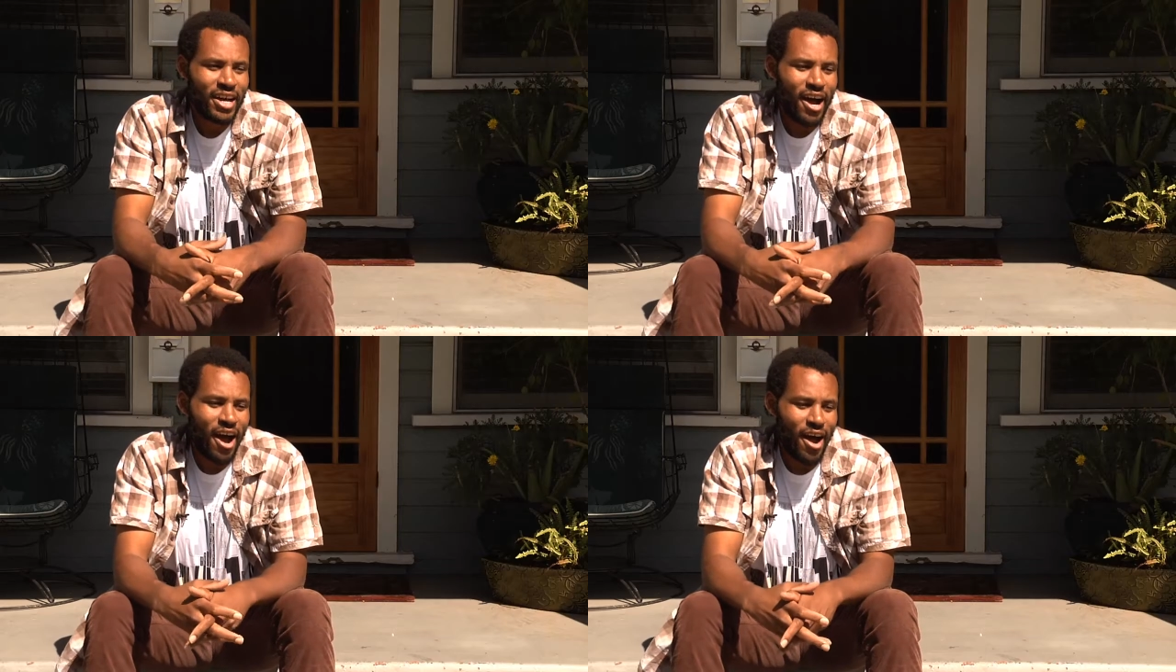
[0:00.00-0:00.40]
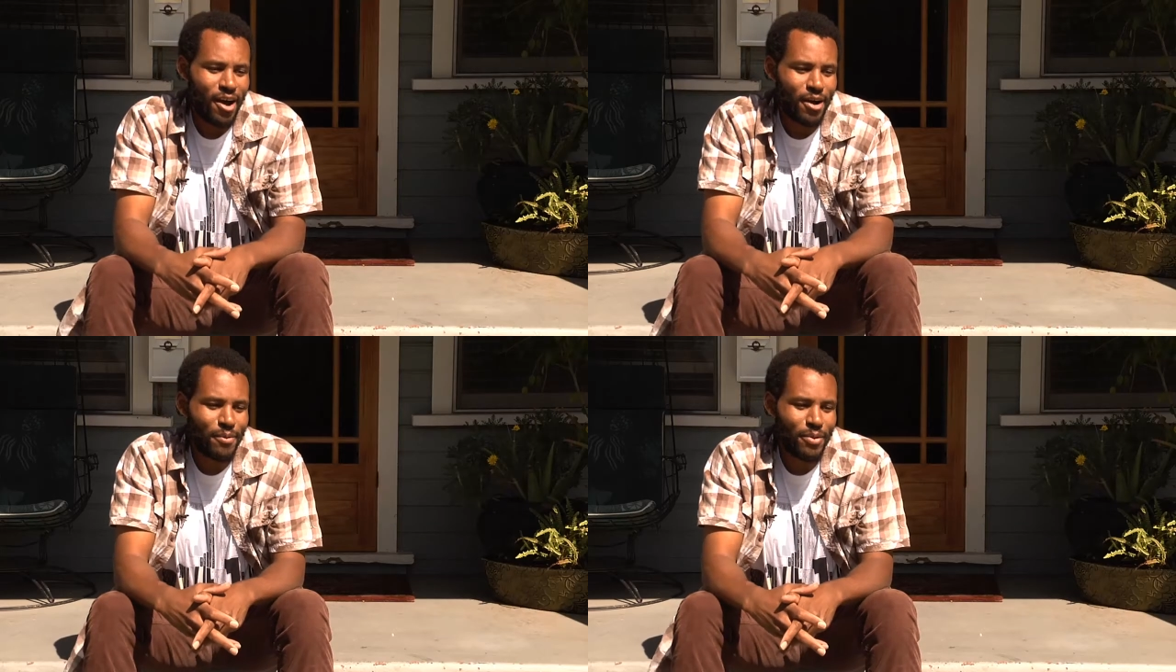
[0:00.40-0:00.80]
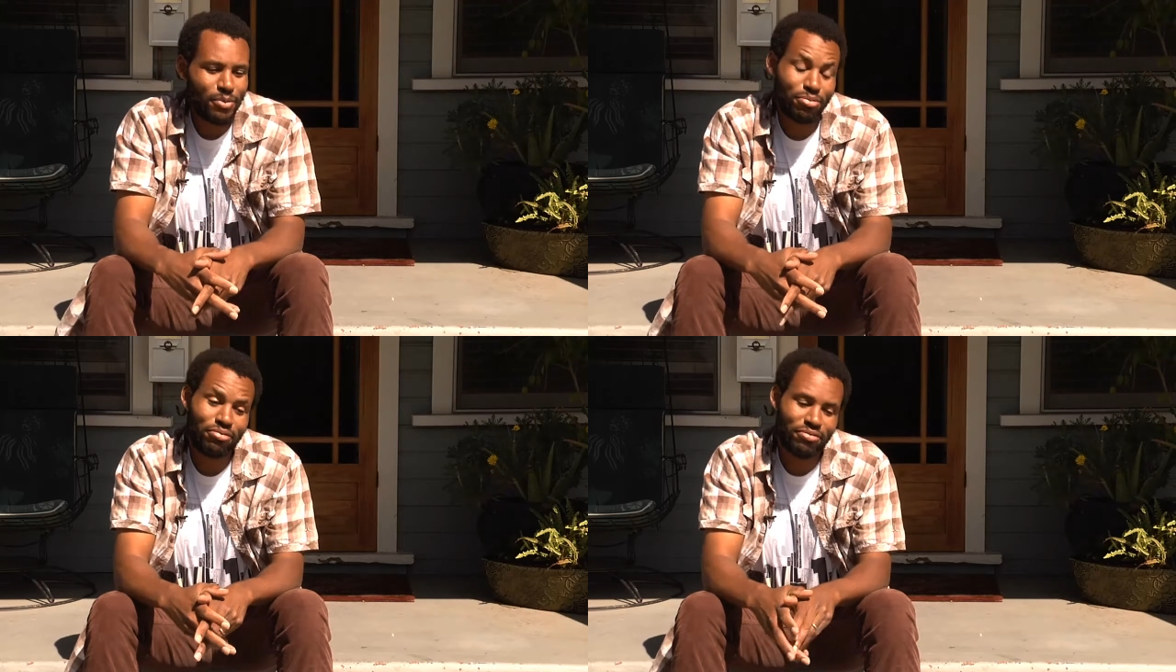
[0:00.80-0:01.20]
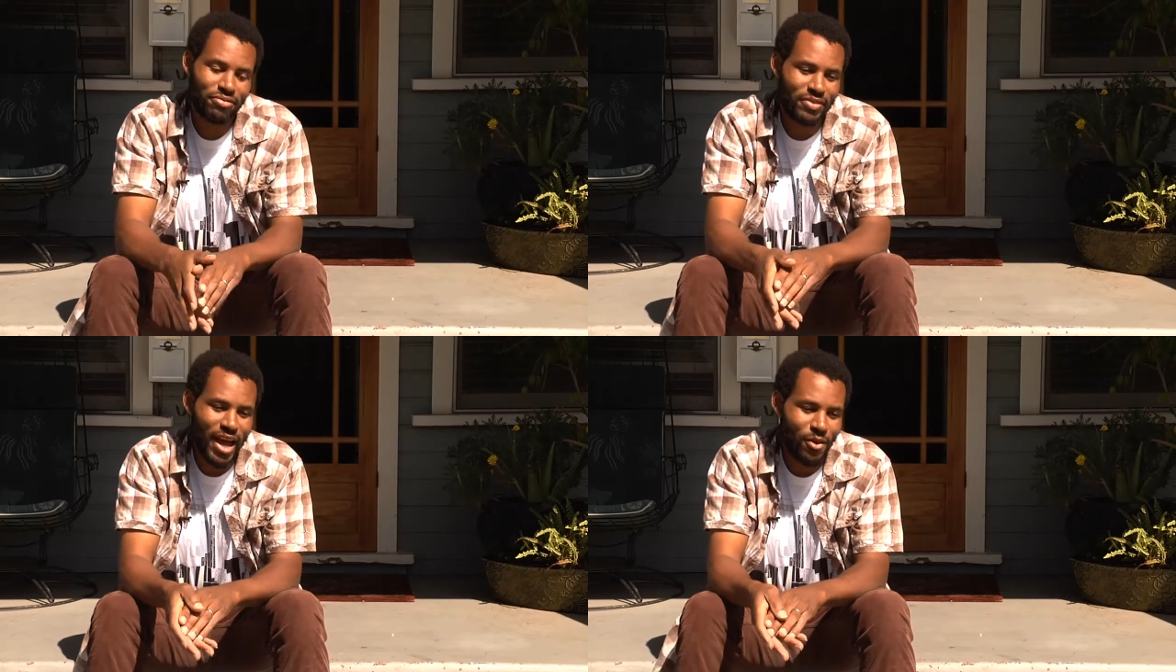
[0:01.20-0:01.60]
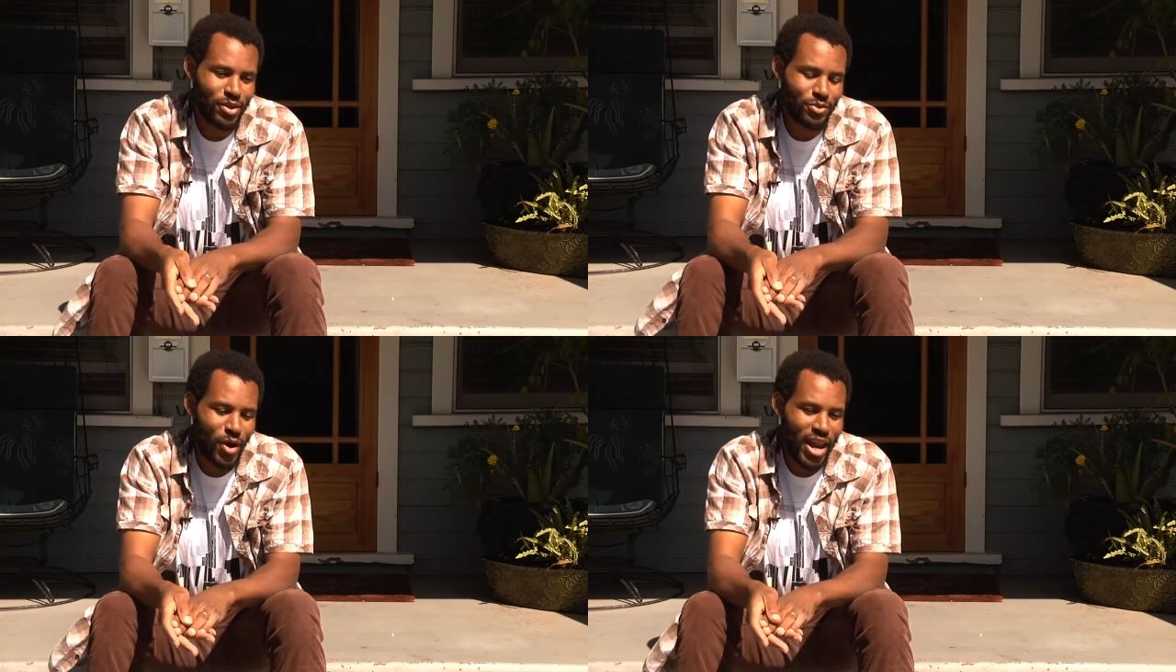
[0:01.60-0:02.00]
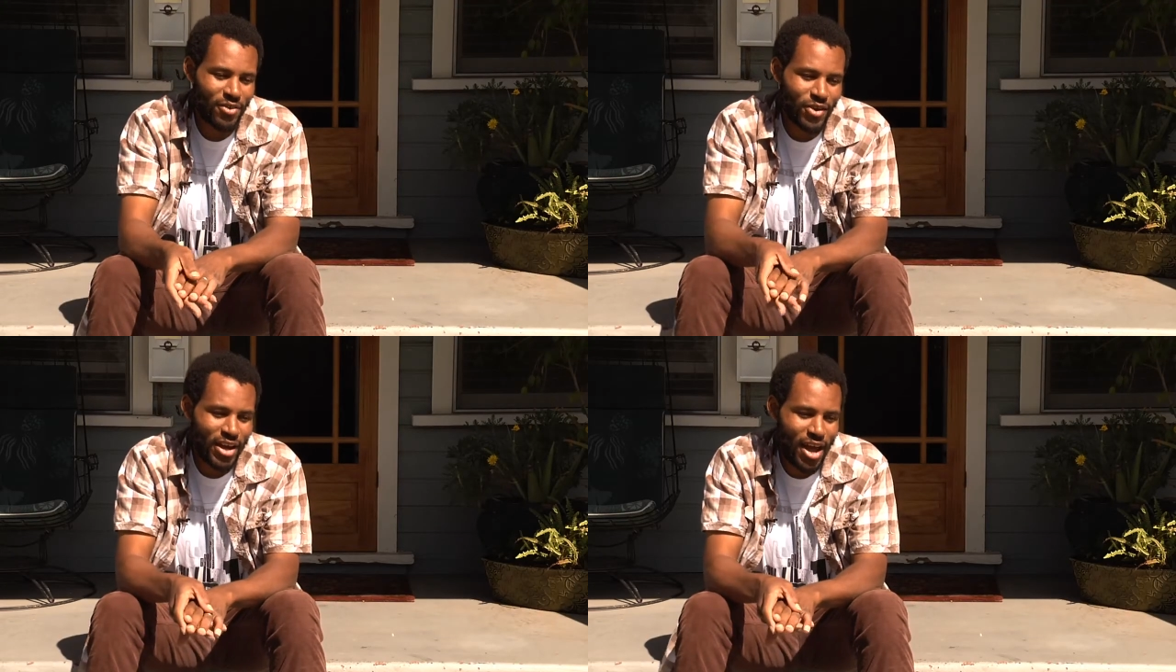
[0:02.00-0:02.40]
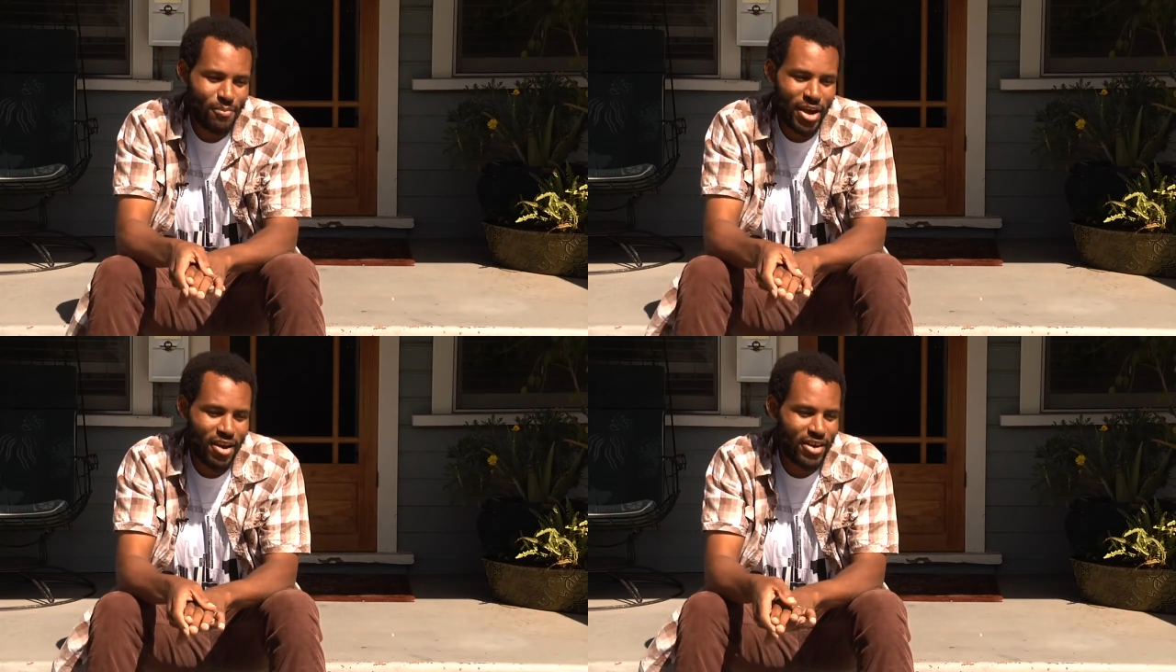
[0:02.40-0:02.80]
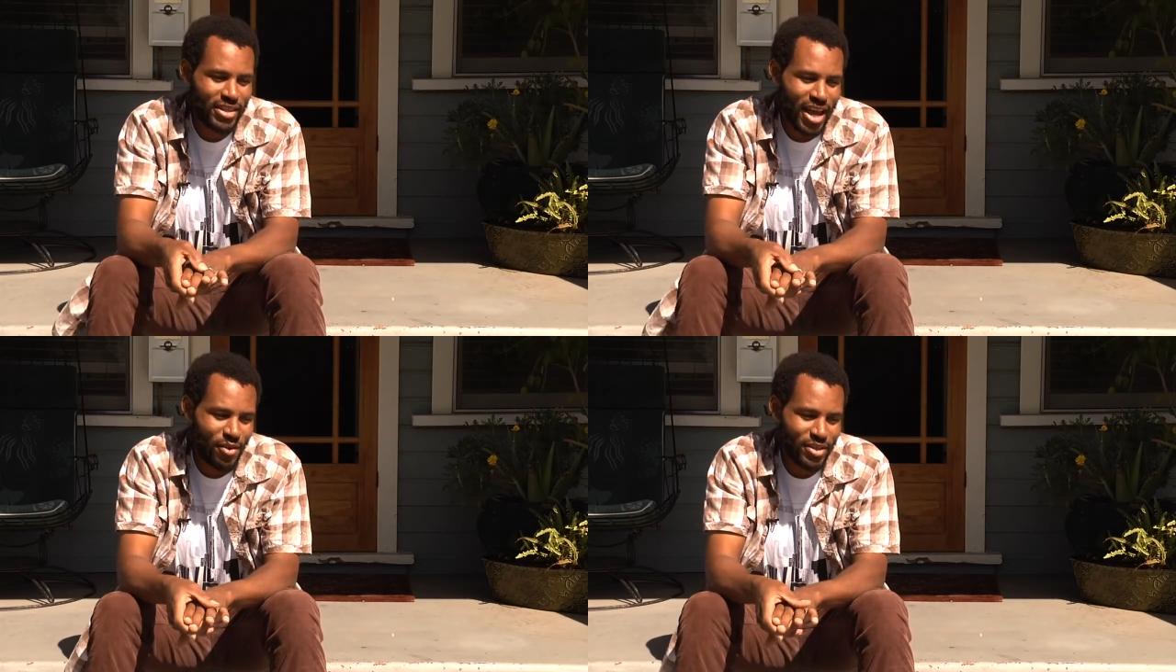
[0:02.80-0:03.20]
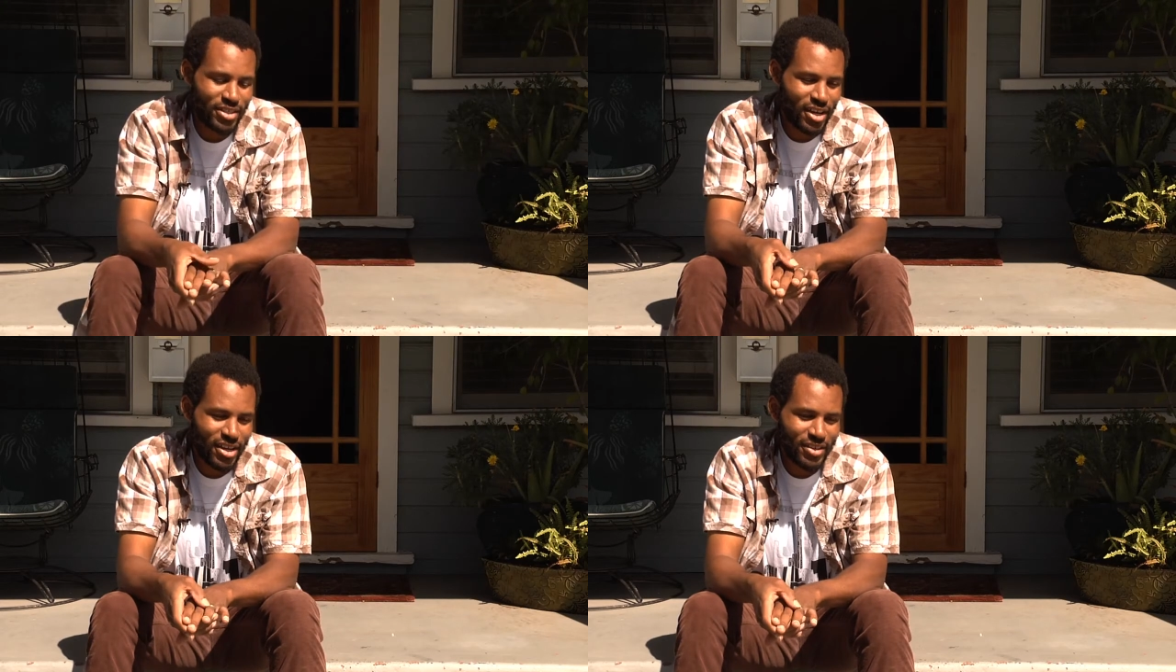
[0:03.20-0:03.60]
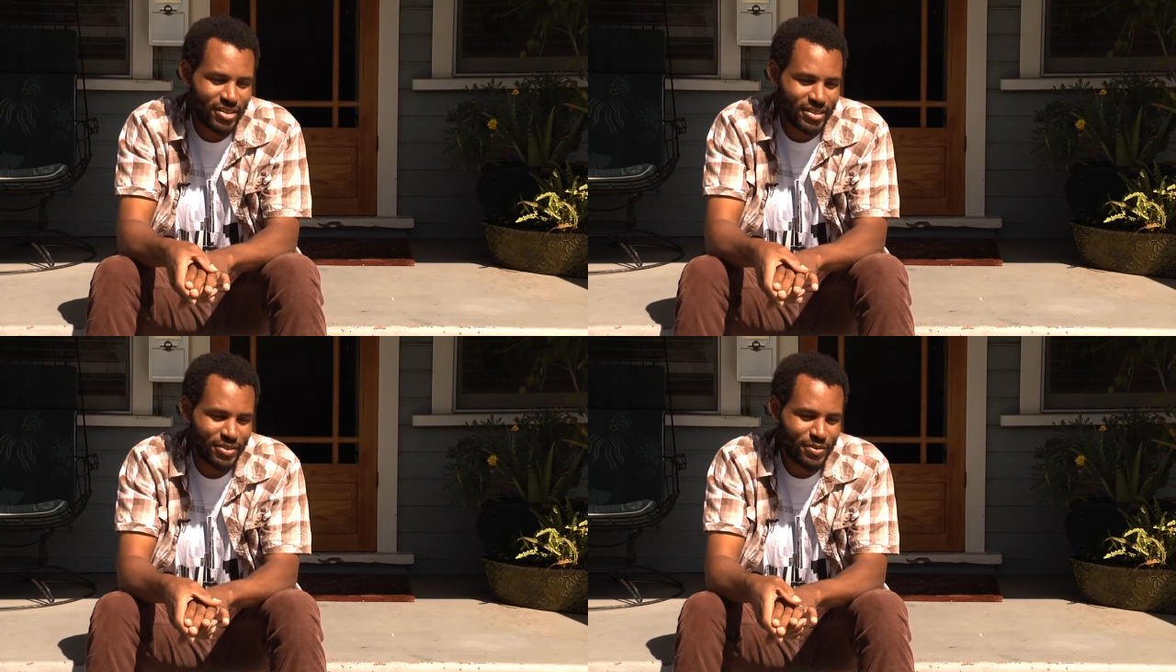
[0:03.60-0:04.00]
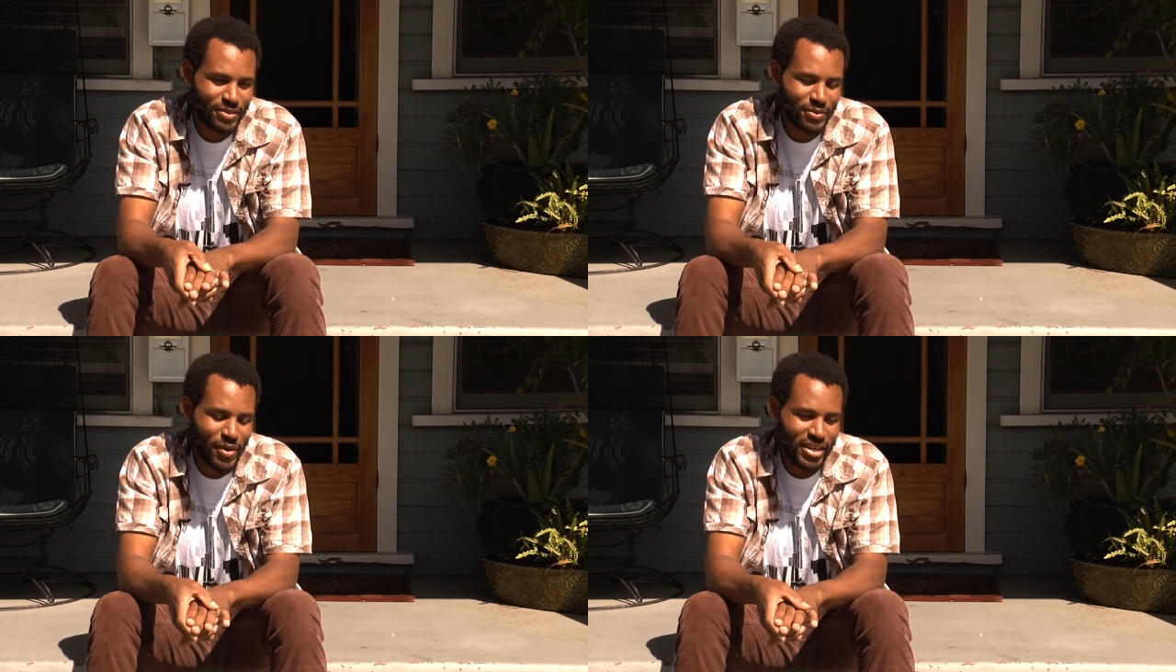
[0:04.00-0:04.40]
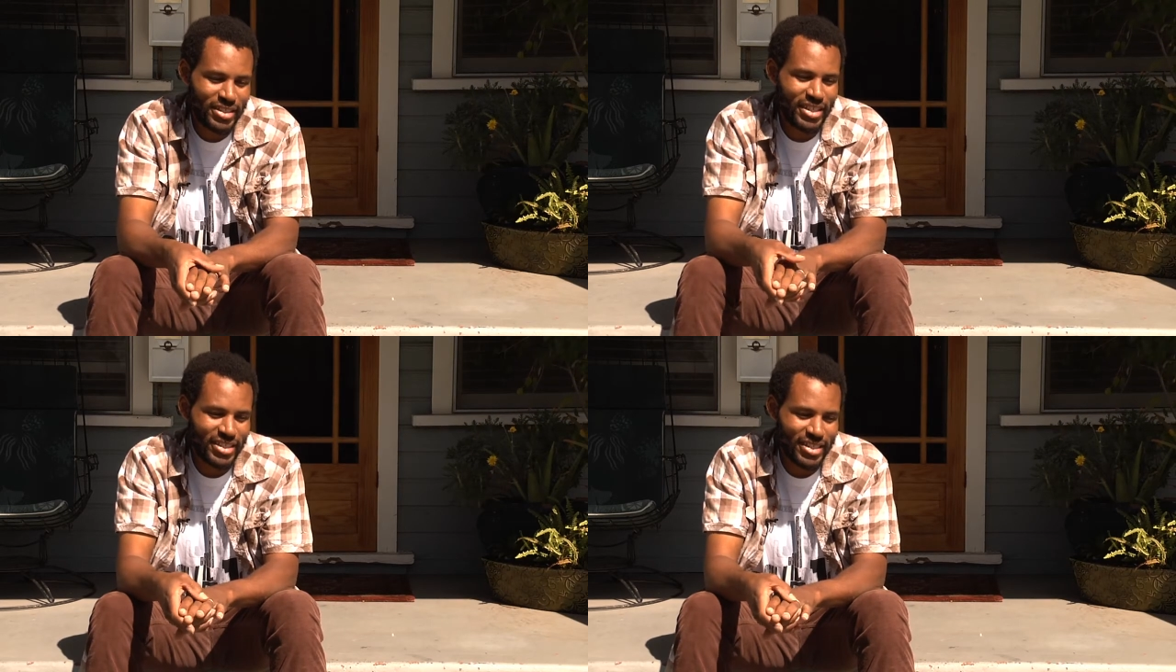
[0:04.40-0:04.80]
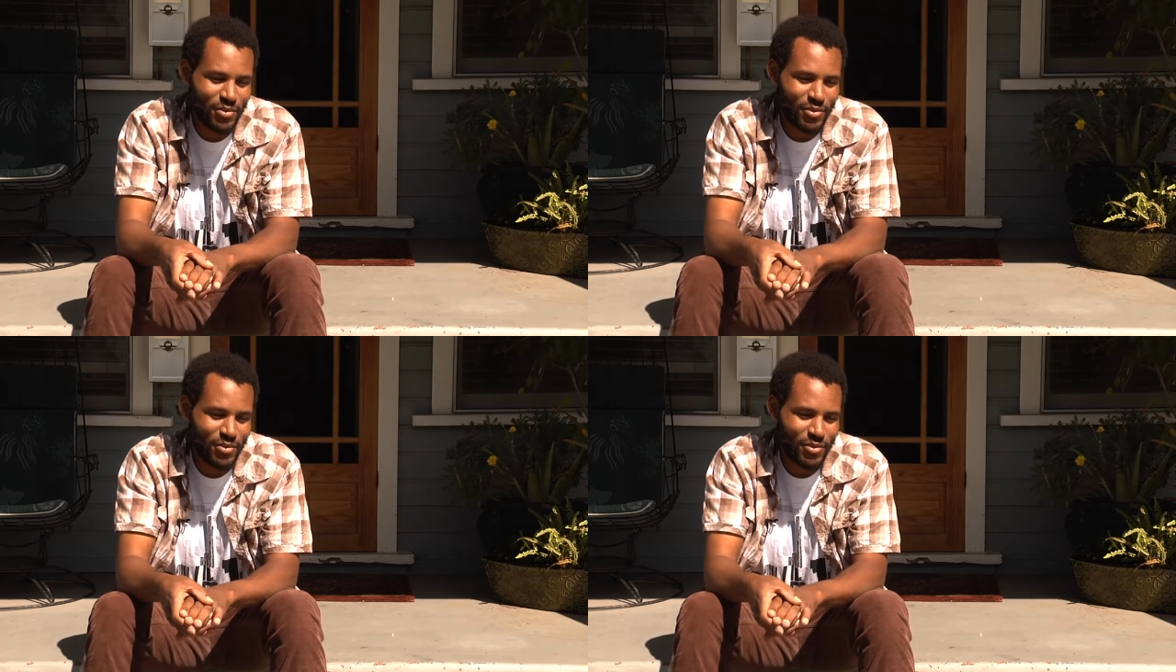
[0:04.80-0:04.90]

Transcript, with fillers: Uh, that was right after I got married, that was our residency.